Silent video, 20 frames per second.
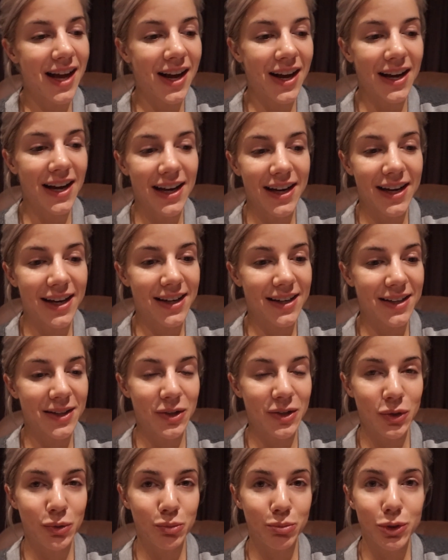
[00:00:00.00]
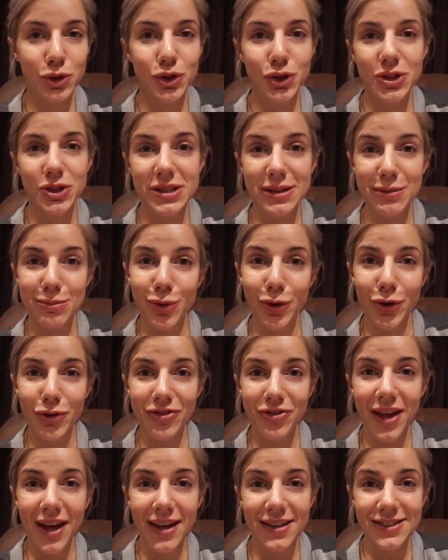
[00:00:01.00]
I produce some more
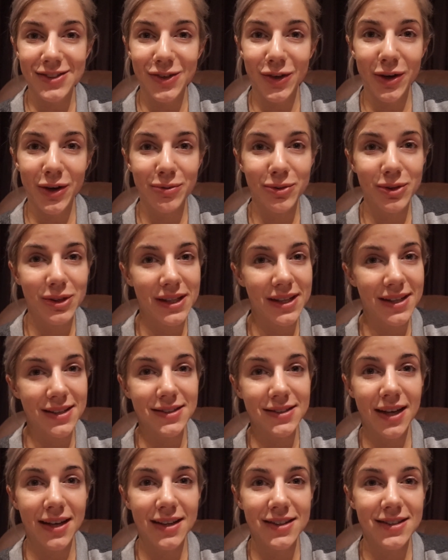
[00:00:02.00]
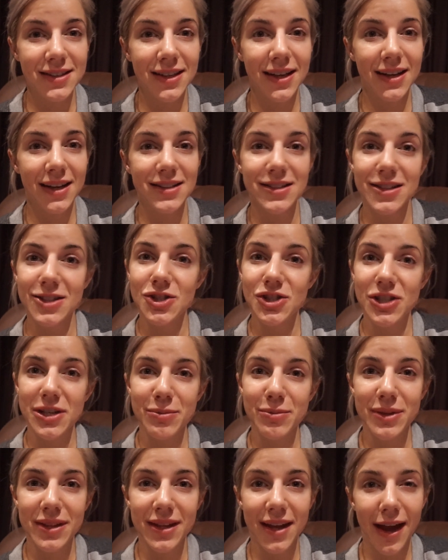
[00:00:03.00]
of that, so I'm really excited to get into the
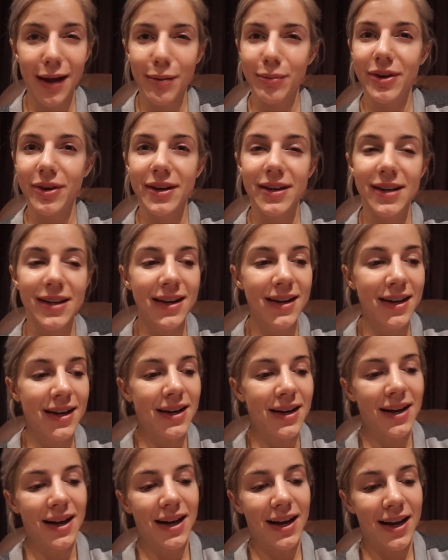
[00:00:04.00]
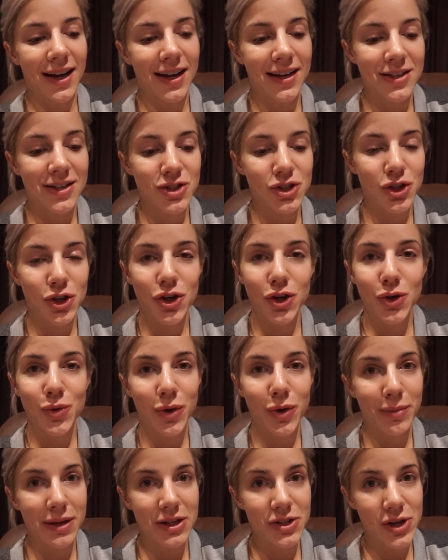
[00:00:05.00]
gym with a camera and show you
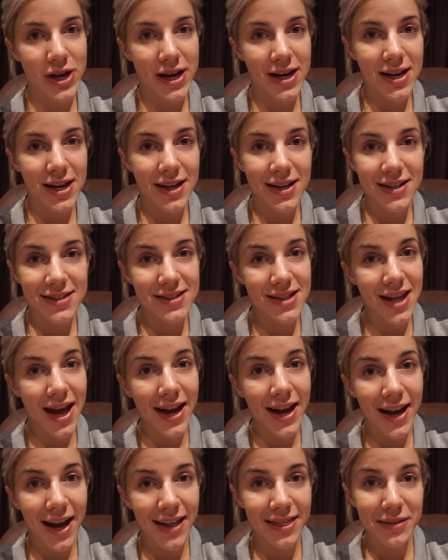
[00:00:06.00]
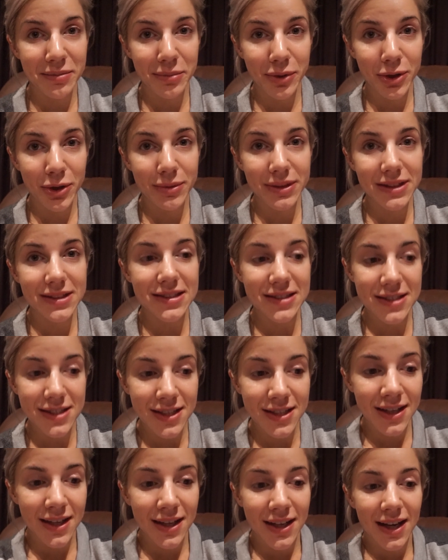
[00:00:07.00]
what my training is like at the moment.
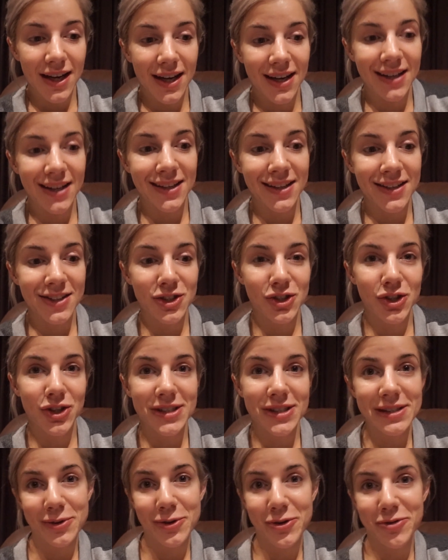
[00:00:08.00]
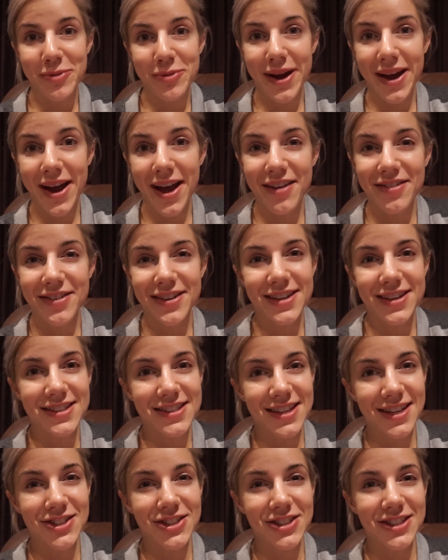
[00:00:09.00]
Uh, show you some of my heavy
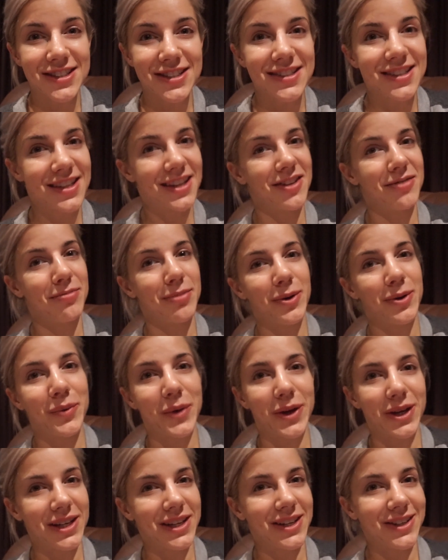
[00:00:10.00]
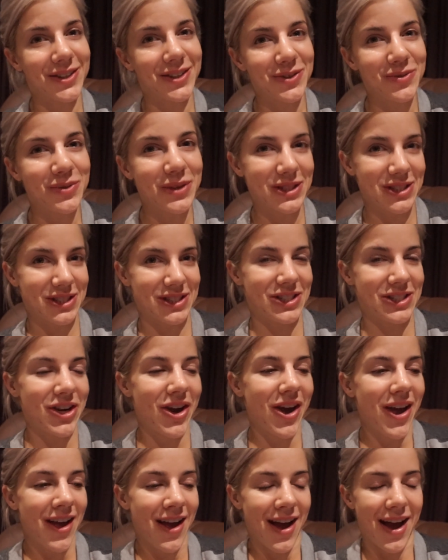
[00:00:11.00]
sessions that I've been working on, which
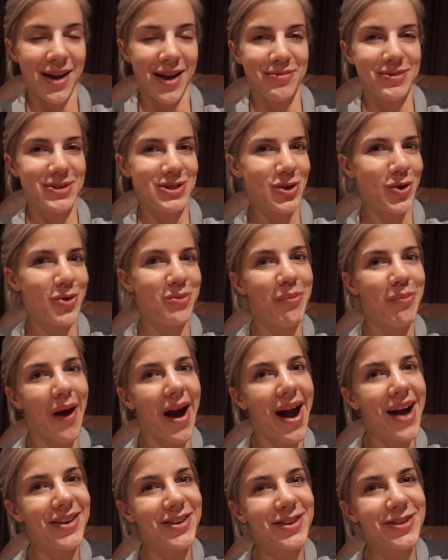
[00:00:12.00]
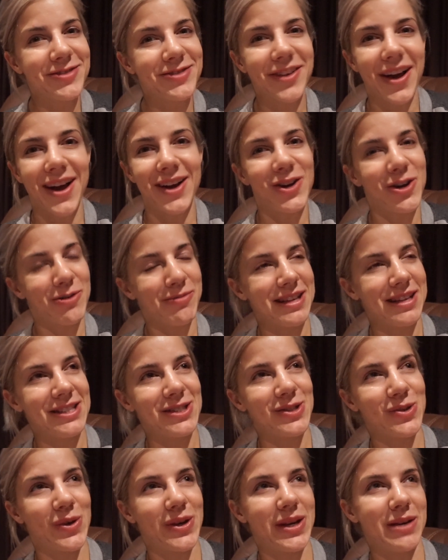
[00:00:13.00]
I'm so proud of. I got my
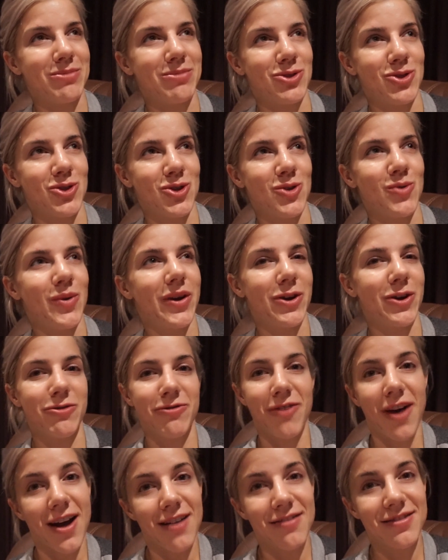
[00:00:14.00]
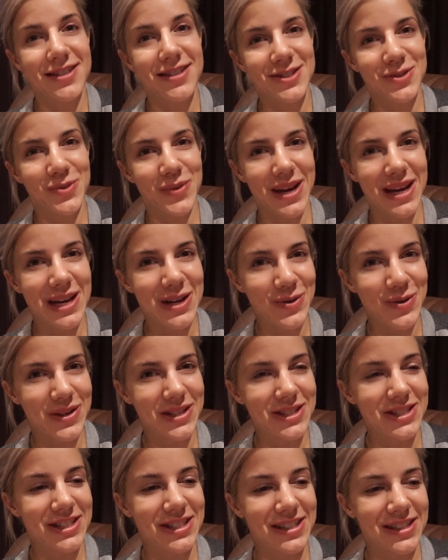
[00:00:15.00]
squat up to one oh five this week,
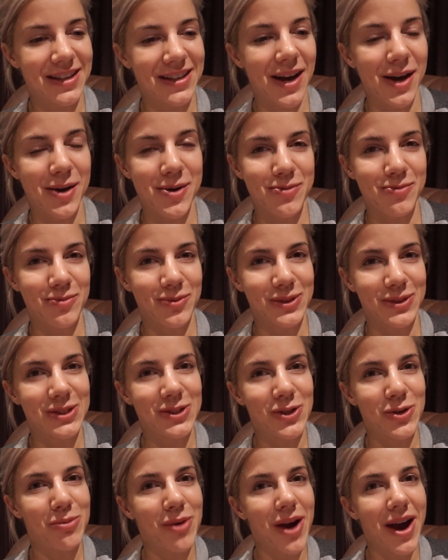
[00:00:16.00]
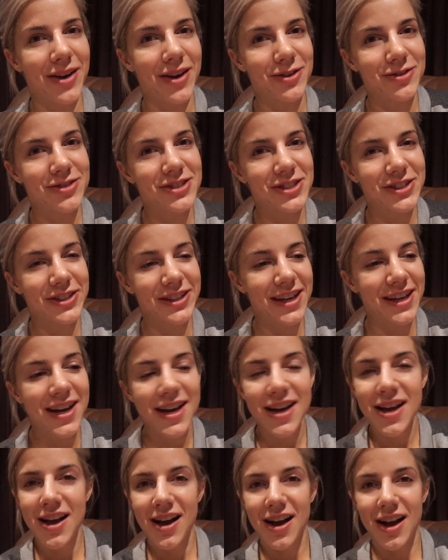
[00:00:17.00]
which I was so proud of. So
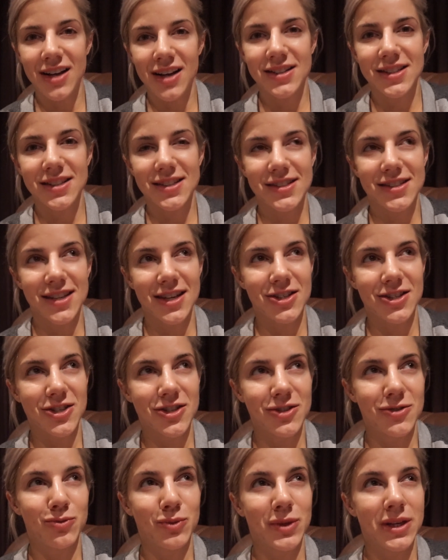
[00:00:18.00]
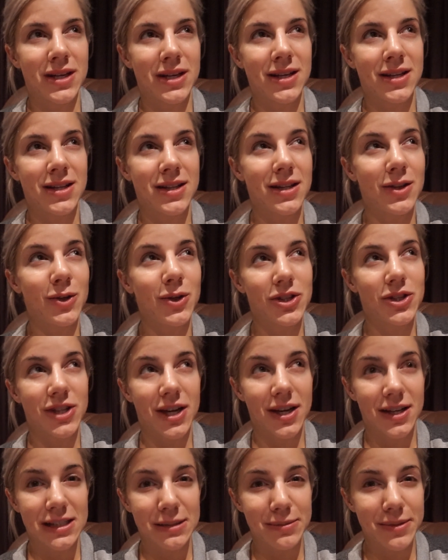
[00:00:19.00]
I did a session with Luke
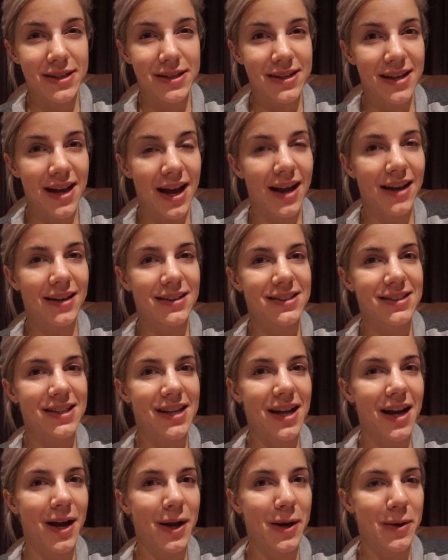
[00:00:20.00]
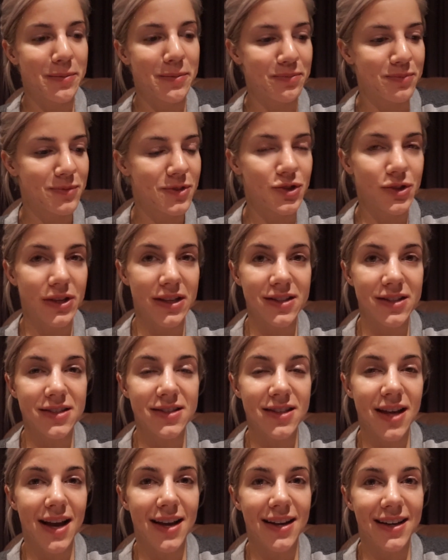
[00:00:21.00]
Shakespeare at um, Strength
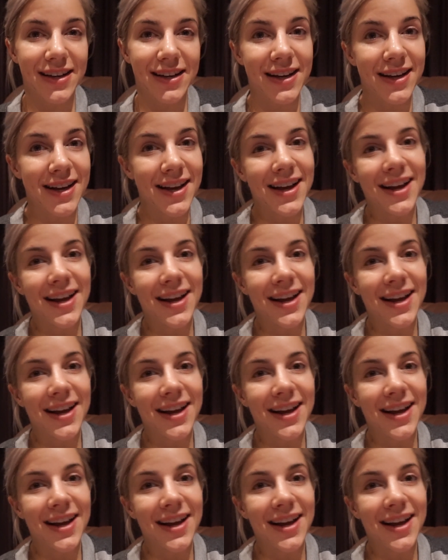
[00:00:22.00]
Society